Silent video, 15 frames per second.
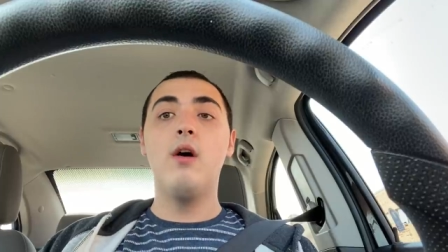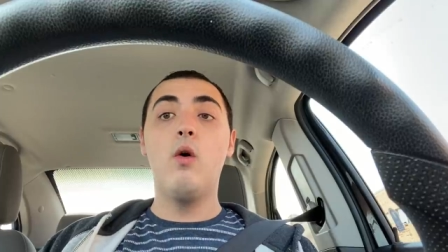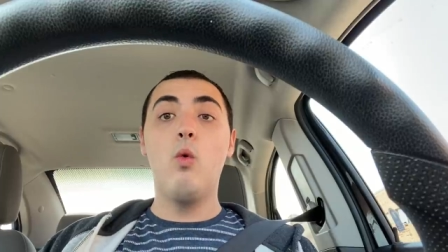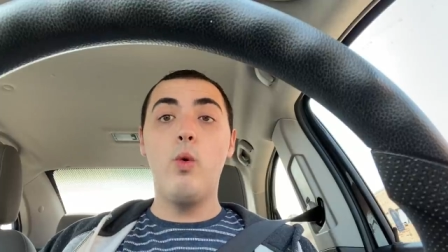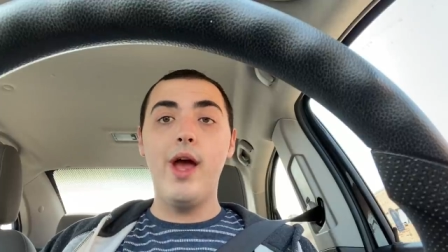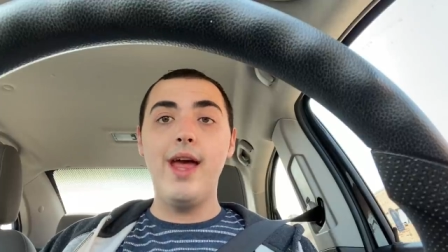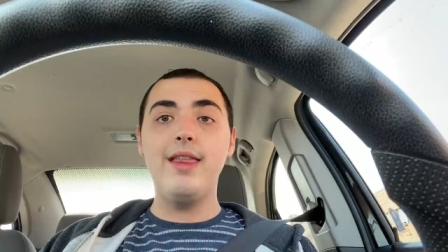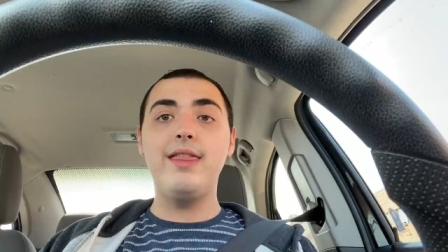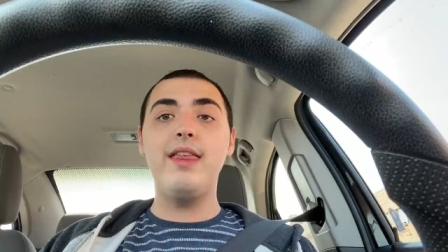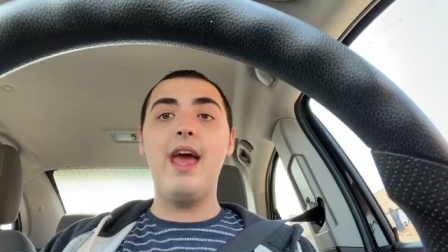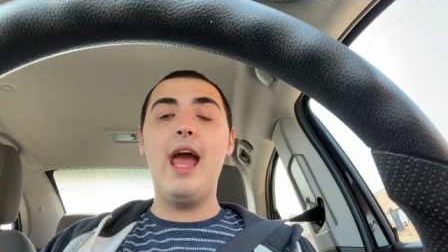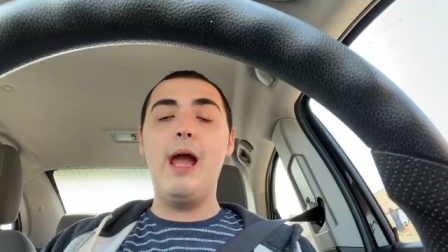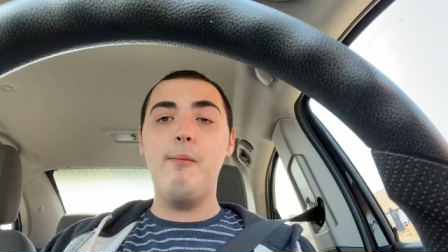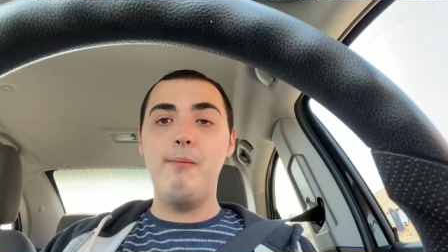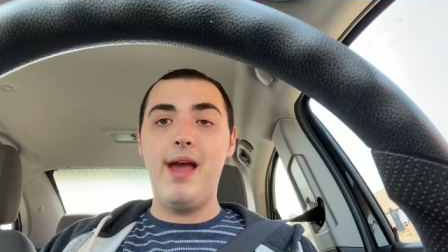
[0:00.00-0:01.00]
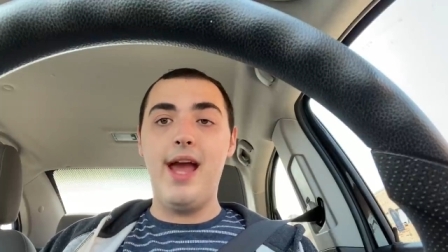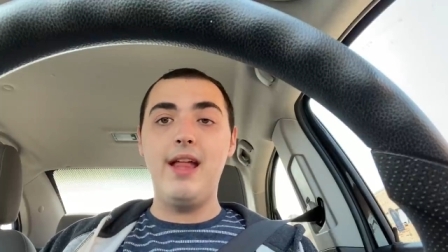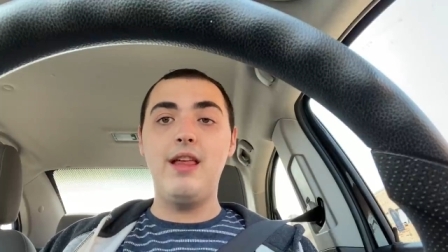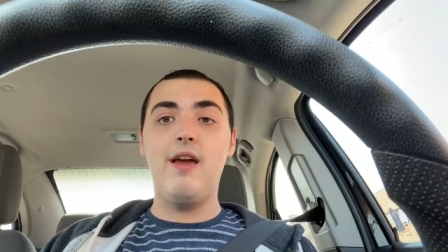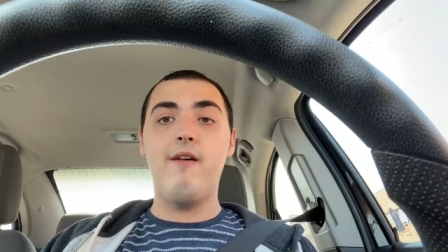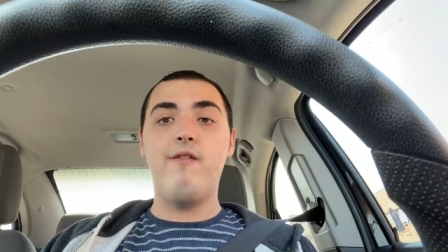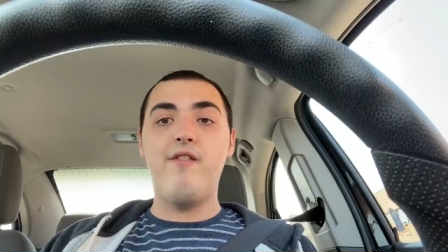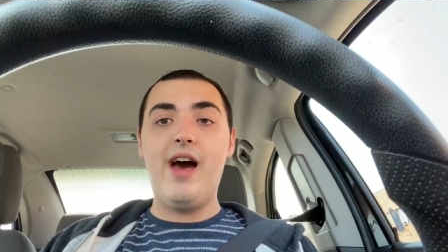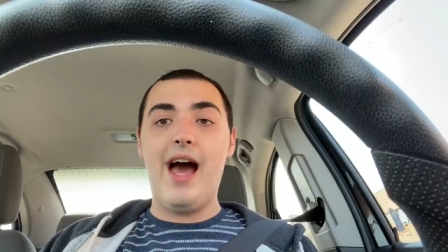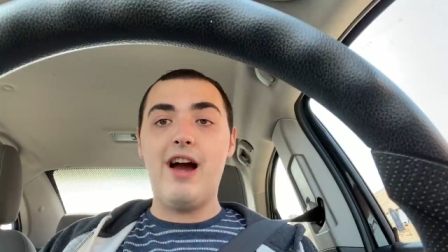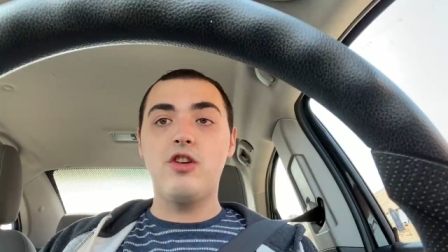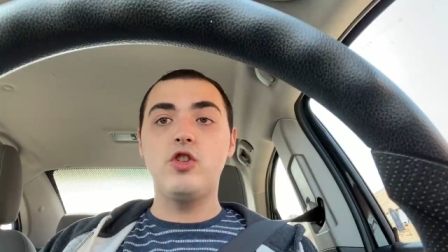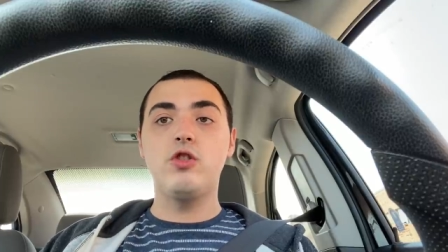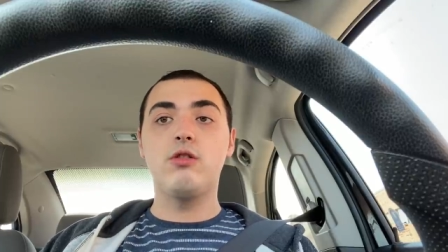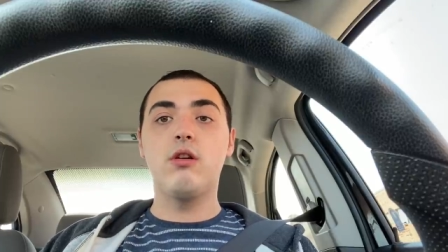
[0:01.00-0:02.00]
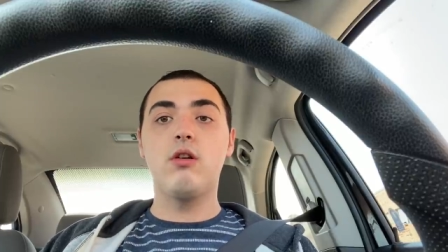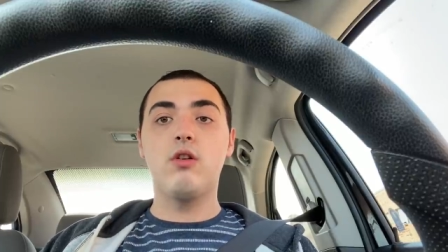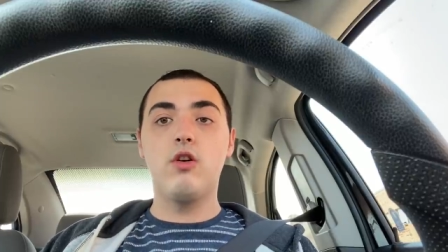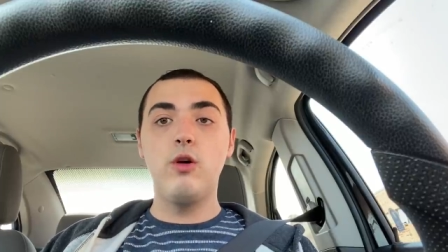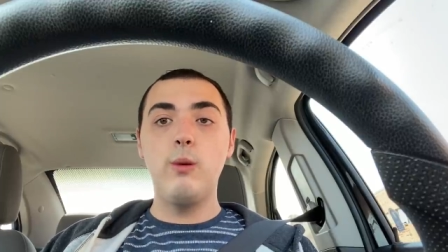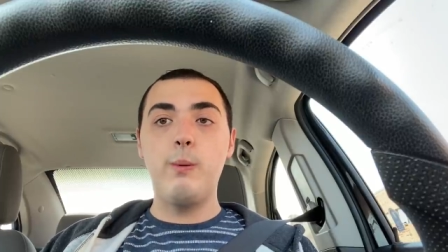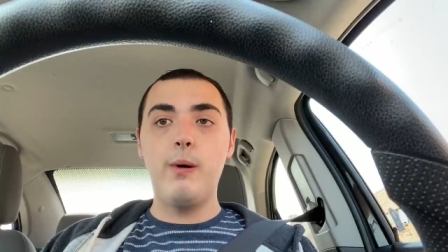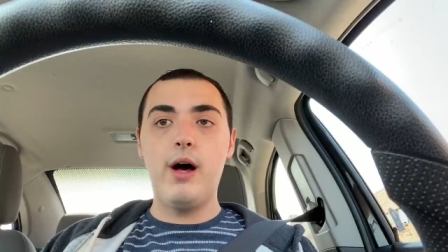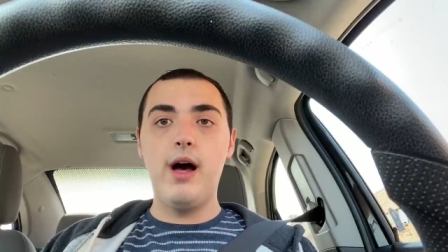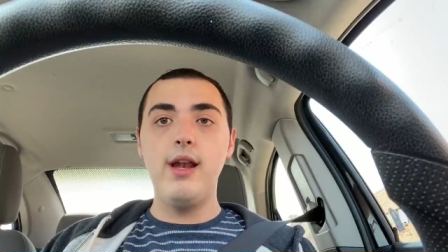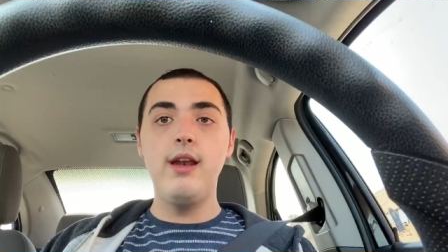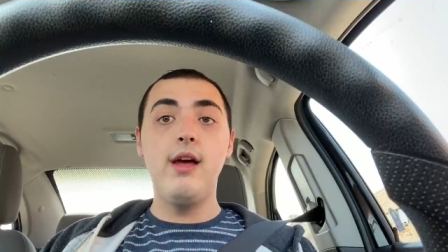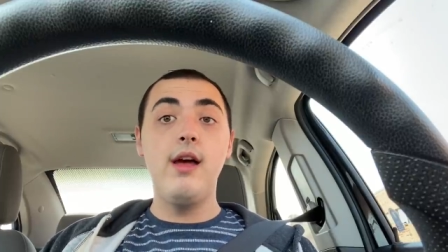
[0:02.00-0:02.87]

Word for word: with a manufacturer coupon.